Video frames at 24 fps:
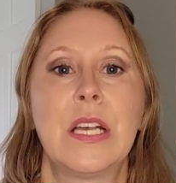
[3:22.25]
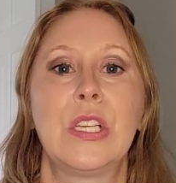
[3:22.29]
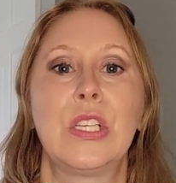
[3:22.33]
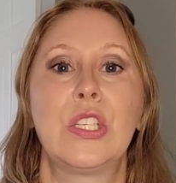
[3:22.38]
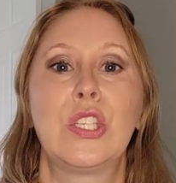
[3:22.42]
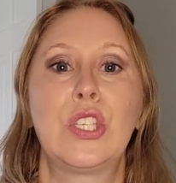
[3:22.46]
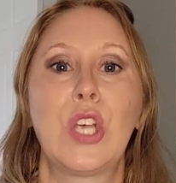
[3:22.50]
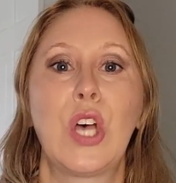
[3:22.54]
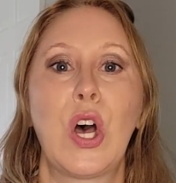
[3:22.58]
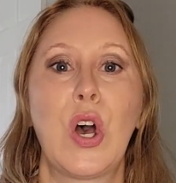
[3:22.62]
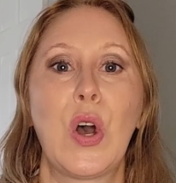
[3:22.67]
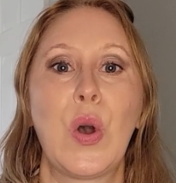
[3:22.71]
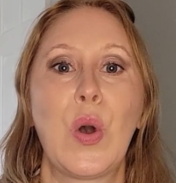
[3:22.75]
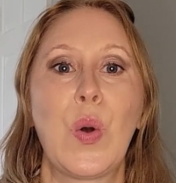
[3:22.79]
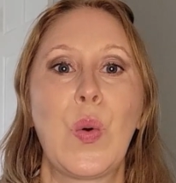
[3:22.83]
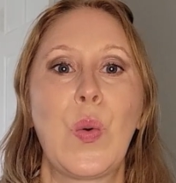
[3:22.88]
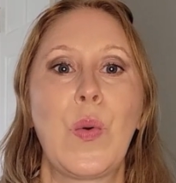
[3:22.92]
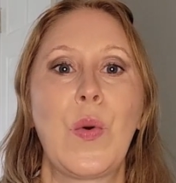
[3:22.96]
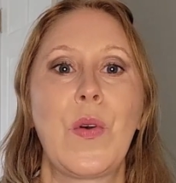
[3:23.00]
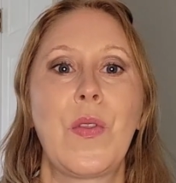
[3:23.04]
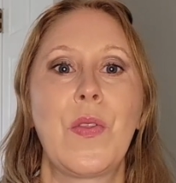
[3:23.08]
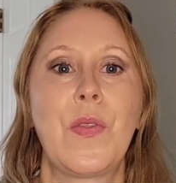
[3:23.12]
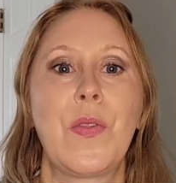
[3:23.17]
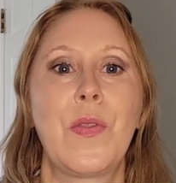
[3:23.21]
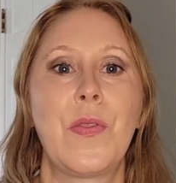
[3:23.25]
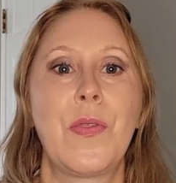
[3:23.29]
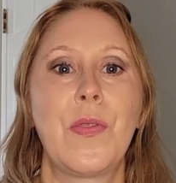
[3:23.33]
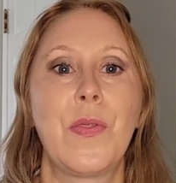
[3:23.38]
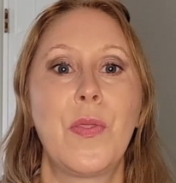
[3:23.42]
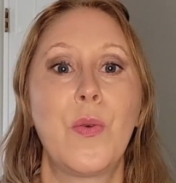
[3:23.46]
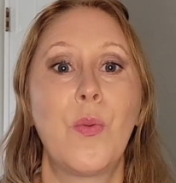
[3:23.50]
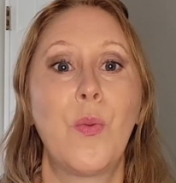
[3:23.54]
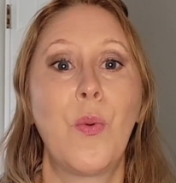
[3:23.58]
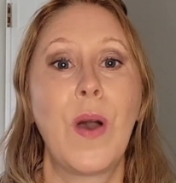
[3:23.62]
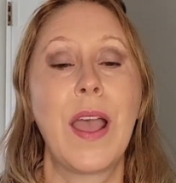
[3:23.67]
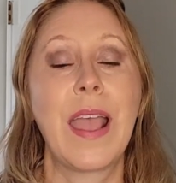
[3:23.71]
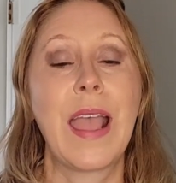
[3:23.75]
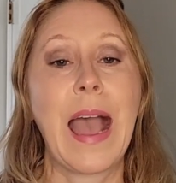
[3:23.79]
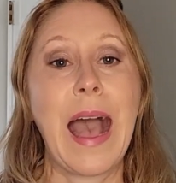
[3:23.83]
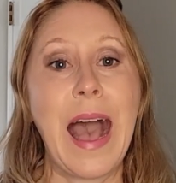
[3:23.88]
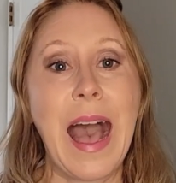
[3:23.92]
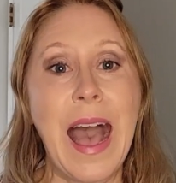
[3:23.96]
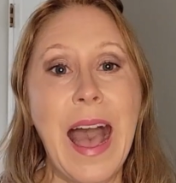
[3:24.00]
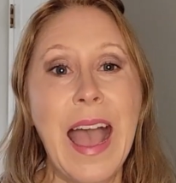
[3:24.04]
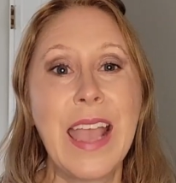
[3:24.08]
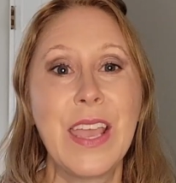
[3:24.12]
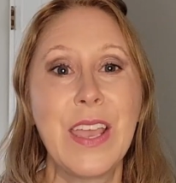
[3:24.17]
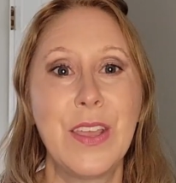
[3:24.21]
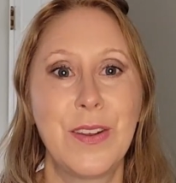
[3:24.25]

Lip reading: So the way I